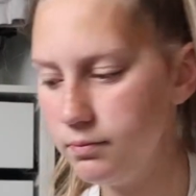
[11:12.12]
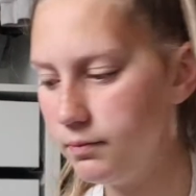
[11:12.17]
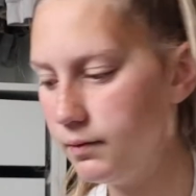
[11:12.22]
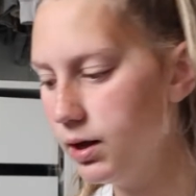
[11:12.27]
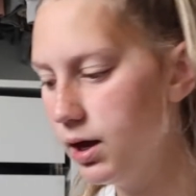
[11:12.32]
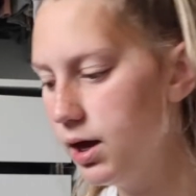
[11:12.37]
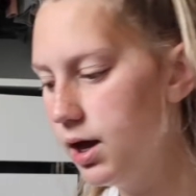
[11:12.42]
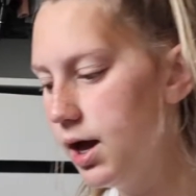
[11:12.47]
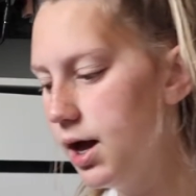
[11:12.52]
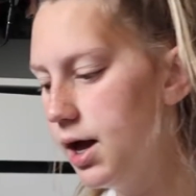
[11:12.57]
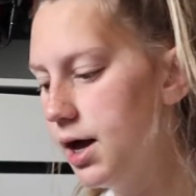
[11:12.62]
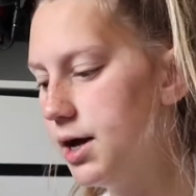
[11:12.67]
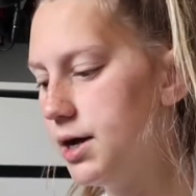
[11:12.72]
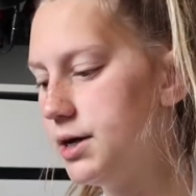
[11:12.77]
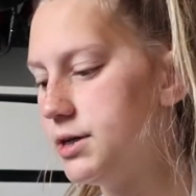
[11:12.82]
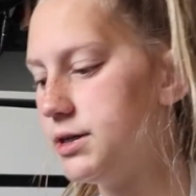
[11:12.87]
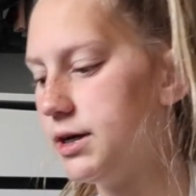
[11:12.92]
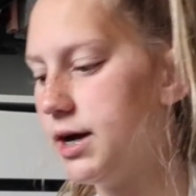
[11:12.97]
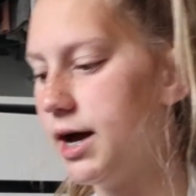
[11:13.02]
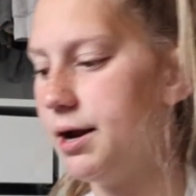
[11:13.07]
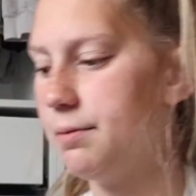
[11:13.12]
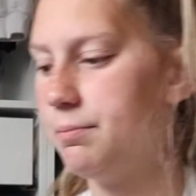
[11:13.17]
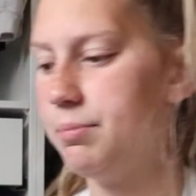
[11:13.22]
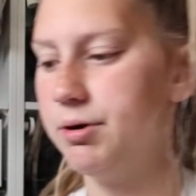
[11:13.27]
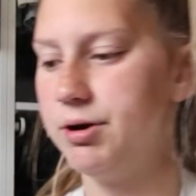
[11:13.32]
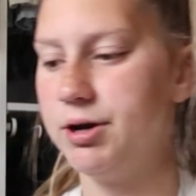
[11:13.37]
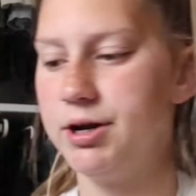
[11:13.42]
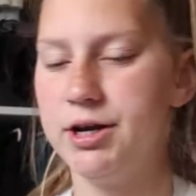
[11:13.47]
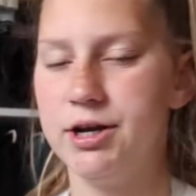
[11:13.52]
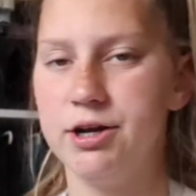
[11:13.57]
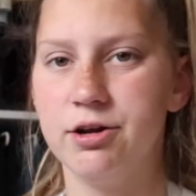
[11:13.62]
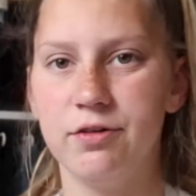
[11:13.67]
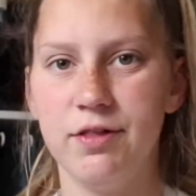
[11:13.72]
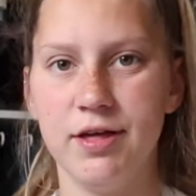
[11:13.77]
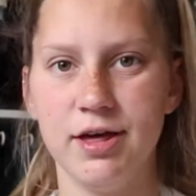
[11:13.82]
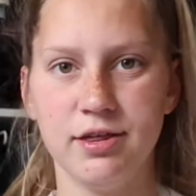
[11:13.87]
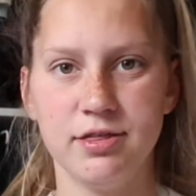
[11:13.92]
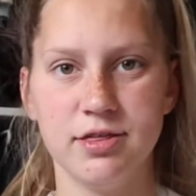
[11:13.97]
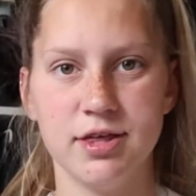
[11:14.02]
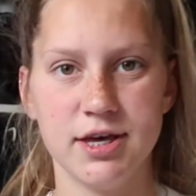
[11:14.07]
to kind of put in here
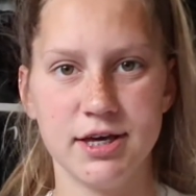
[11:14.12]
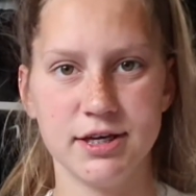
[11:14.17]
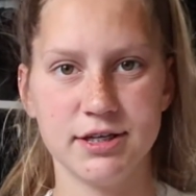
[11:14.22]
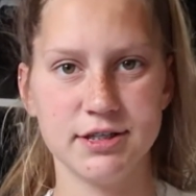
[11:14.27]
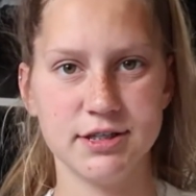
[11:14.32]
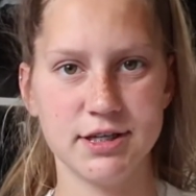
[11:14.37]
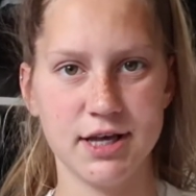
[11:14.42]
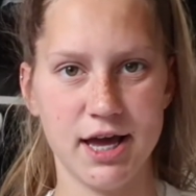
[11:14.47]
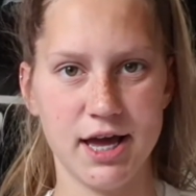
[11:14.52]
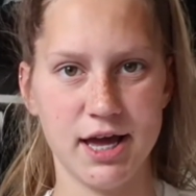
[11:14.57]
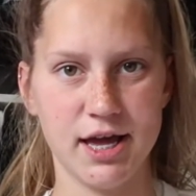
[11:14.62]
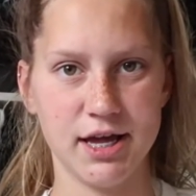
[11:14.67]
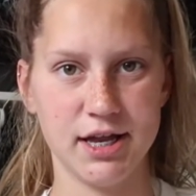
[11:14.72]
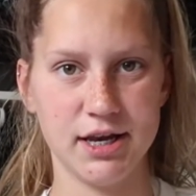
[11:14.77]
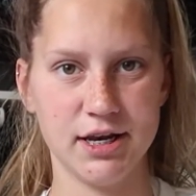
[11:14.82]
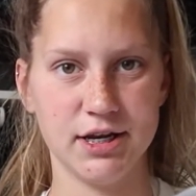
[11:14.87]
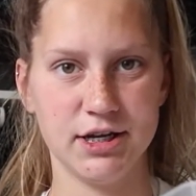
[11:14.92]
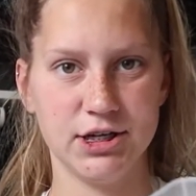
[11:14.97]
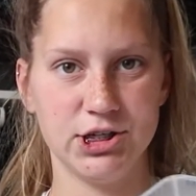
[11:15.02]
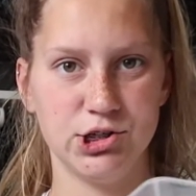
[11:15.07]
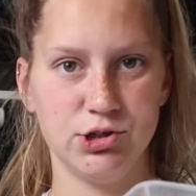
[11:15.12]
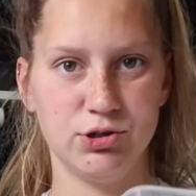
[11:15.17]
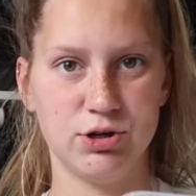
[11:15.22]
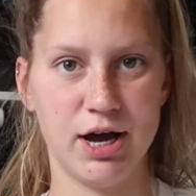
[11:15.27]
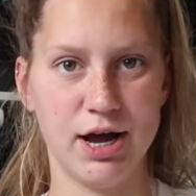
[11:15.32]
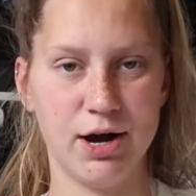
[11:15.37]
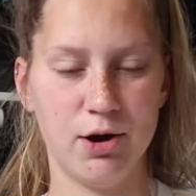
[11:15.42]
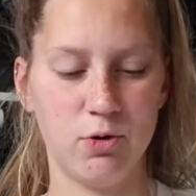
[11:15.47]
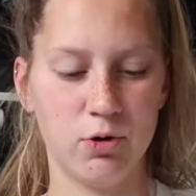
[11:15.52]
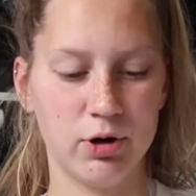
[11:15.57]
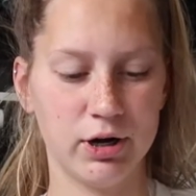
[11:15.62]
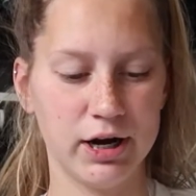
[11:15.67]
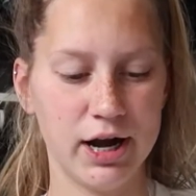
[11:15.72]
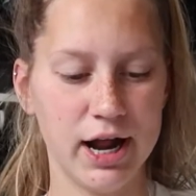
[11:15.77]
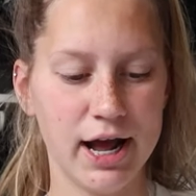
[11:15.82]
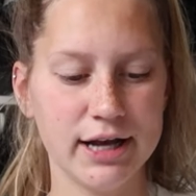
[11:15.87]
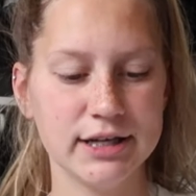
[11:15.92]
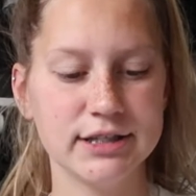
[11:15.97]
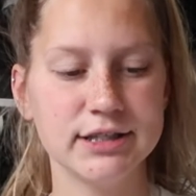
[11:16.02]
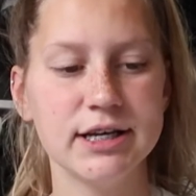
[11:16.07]
like this and to kind of
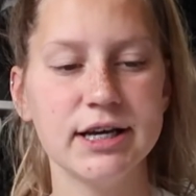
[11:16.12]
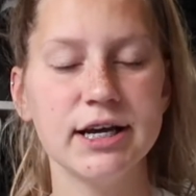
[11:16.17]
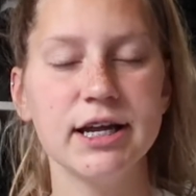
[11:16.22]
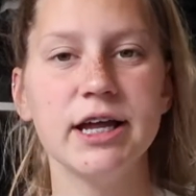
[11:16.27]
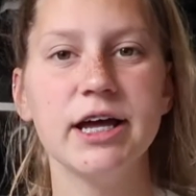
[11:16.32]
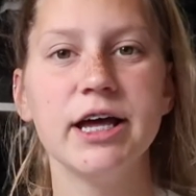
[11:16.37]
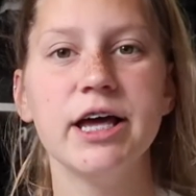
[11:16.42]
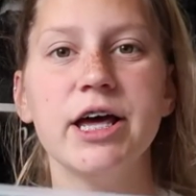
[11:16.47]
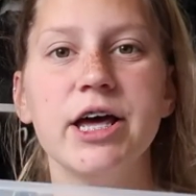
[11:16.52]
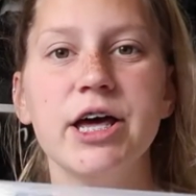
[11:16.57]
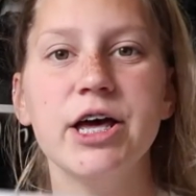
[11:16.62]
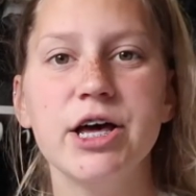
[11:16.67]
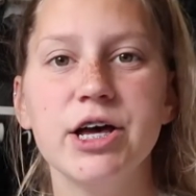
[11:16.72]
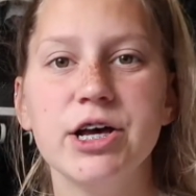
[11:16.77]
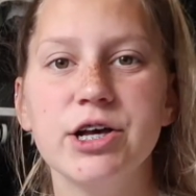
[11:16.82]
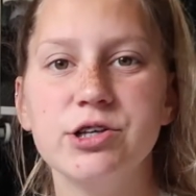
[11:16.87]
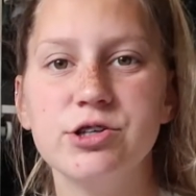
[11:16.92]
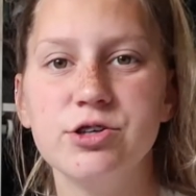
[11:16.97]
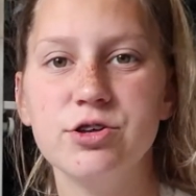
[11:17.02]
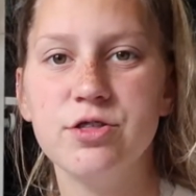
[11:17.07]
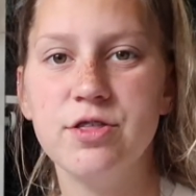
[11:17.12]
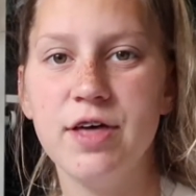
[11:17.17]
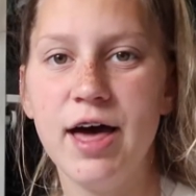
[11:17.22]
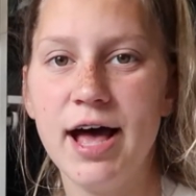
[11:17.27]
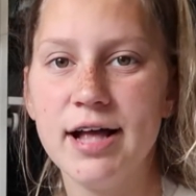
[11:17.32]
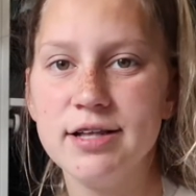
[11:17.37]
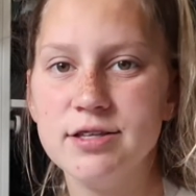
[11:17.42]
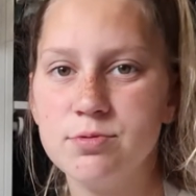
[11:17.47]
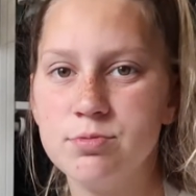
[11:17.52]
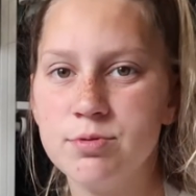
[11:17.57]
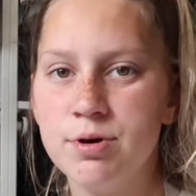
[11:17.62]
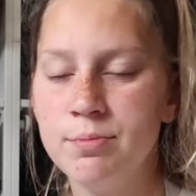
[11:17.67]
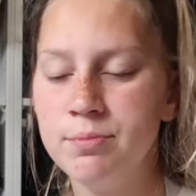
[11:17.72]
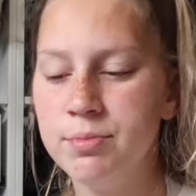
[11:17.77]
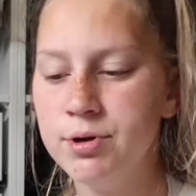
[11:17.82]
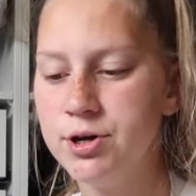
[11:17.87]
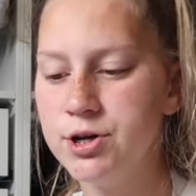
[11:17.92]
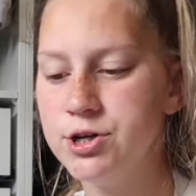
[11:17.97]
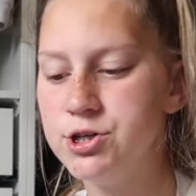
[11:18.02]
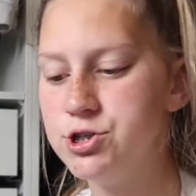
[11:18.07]
organize it so that's what
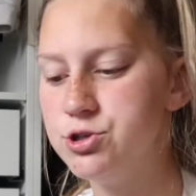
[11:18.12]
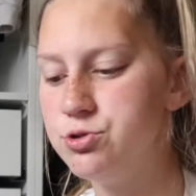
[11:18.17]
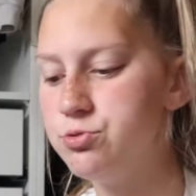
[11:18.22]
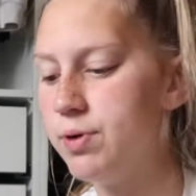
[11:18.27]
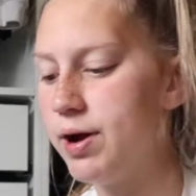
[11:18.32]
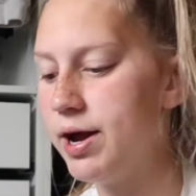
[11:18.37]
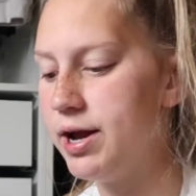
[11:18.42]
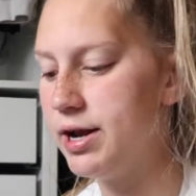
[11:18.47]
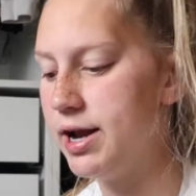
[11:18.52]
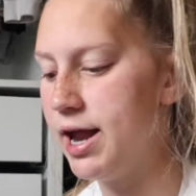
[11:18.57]
I'm gonna do right